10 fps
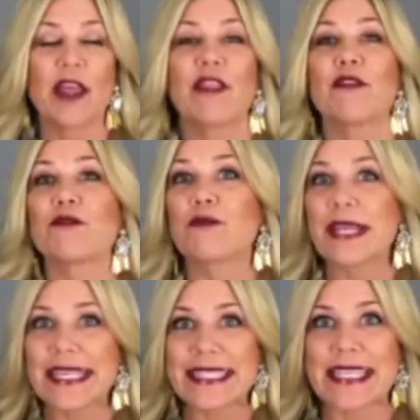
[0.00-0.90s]
The
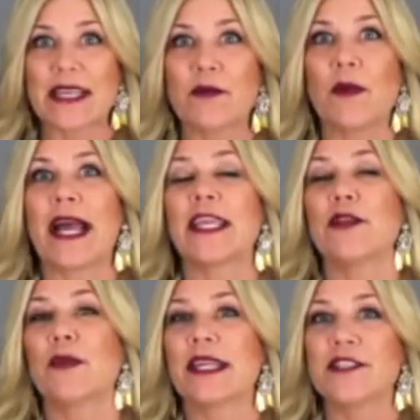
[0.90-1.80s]
reason why
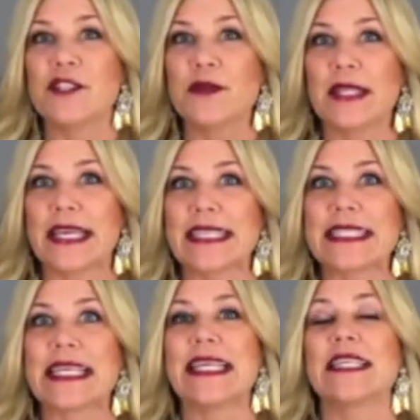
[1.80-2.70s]
you wanna do this
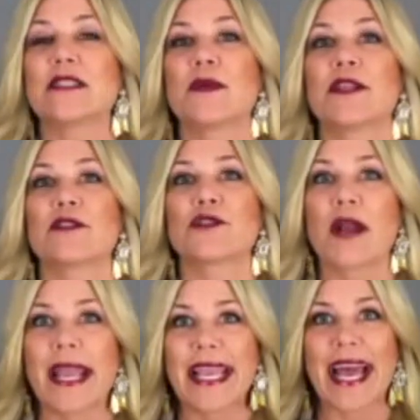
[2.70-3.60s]
is when you're
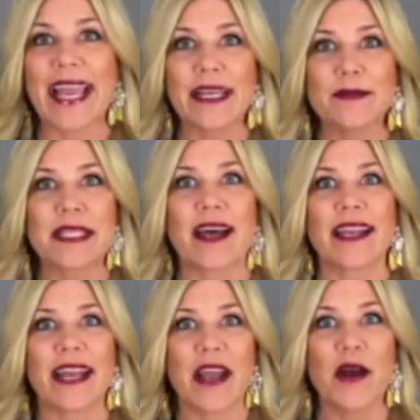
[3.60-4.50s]
trying items on
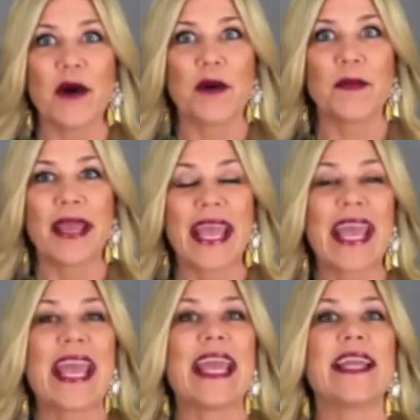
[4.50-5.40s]
at home,
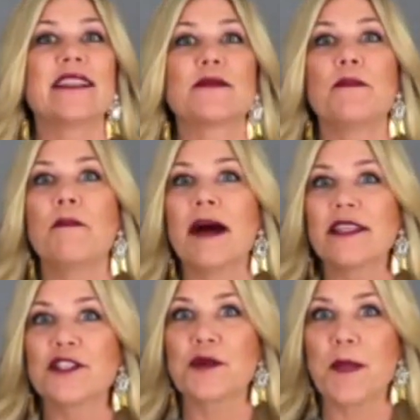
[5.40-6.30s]
it's
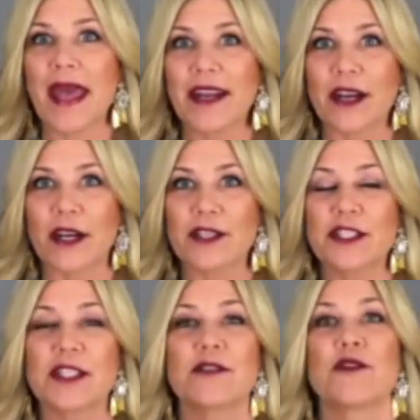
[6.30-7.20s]
much better
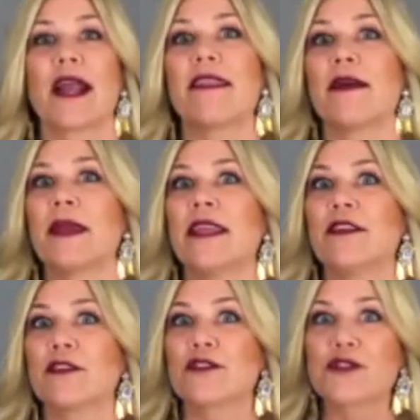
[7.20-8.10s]
to try them in
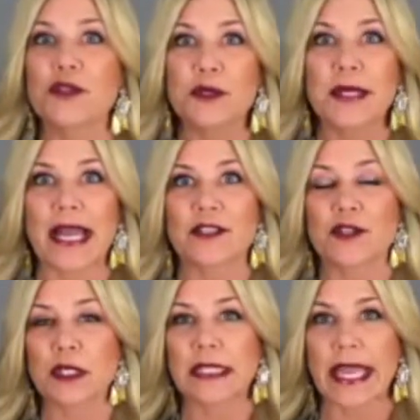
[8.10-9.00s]
your true
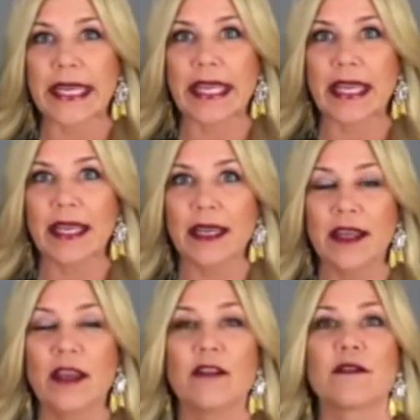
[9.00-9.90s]
natural lighting
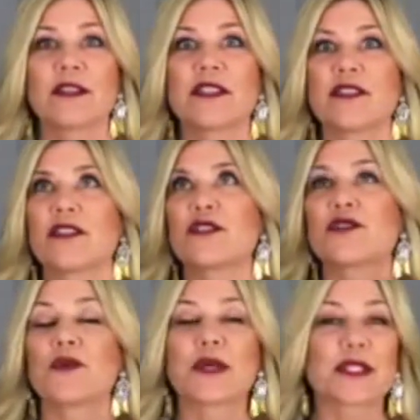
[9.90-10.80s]
versus a
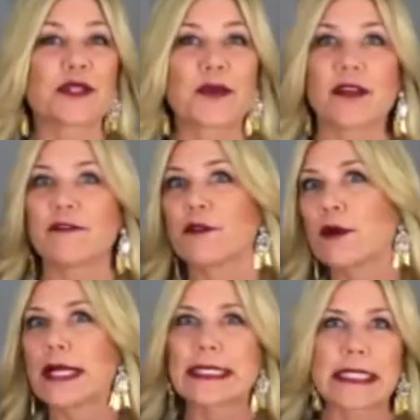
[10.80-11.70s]
store's sort of
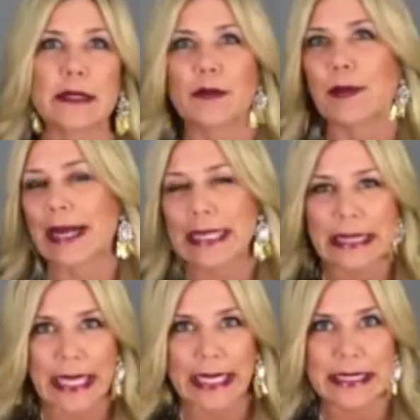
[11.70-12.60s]
fluorescent
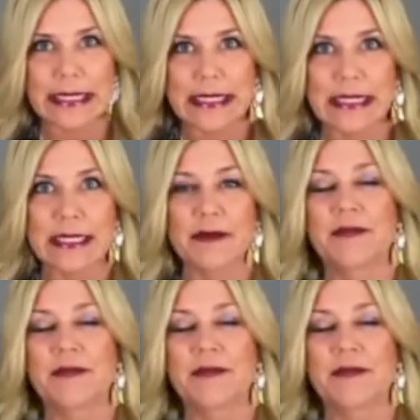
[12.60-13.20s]
bright lights.